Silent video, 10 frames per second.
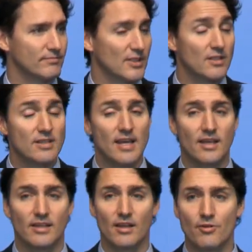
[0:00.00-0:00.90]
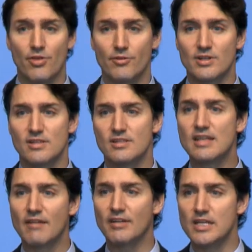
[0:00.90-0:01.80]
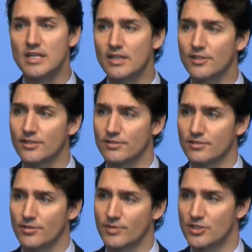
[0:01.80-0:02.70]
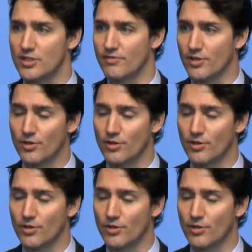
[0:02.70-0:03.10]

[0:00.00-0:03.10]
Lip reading: it would take another 37 years to achieve the